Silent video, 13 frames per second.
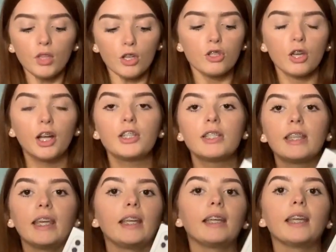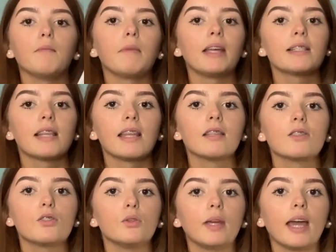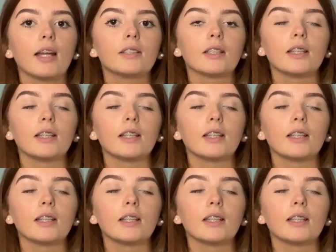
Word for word: So I just think it makes sense to get